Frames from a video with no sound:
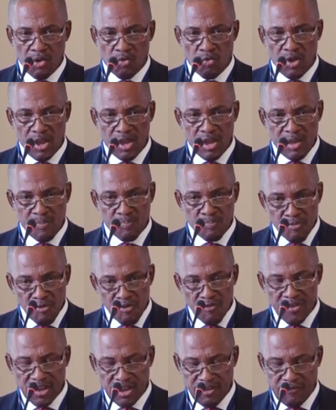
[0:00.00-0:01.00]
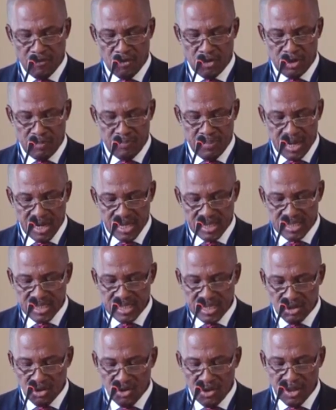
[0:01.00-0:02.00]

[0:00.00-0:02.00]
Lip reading: We're improving affordability